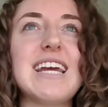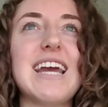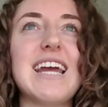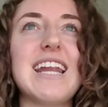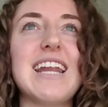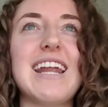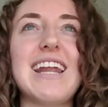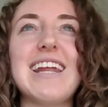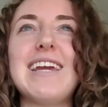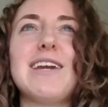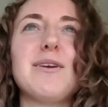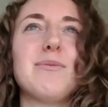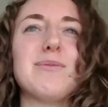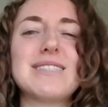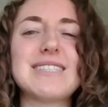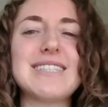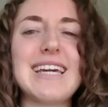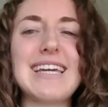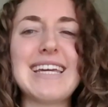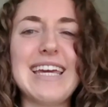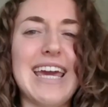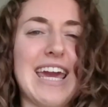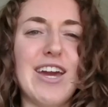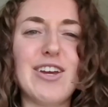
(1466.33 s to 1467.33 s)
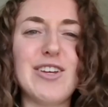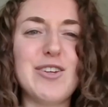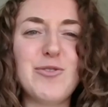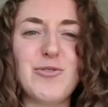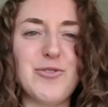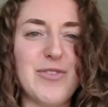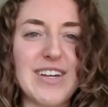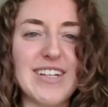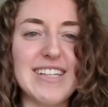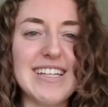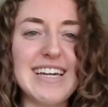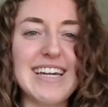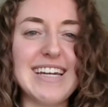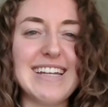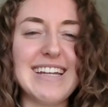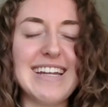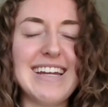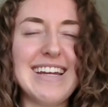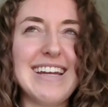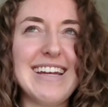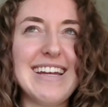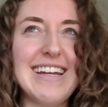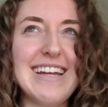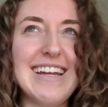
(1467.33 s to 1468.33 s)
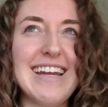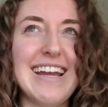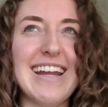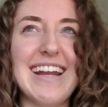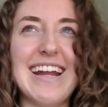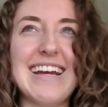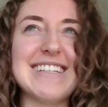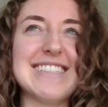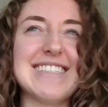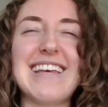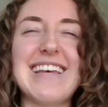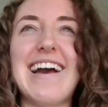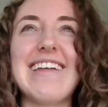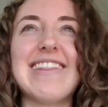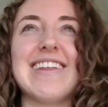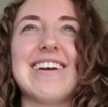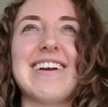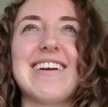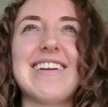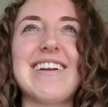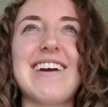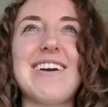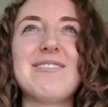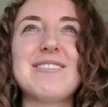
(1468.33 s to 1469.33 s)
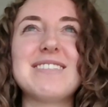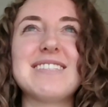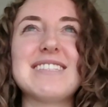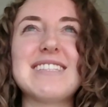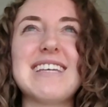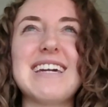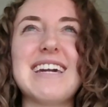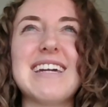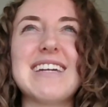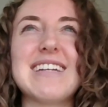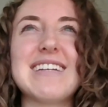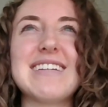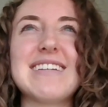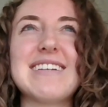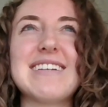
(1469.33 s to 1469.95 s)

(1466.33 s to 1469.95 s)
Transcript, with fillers: And he was like, Can't you feel it? And I sat there and I was like,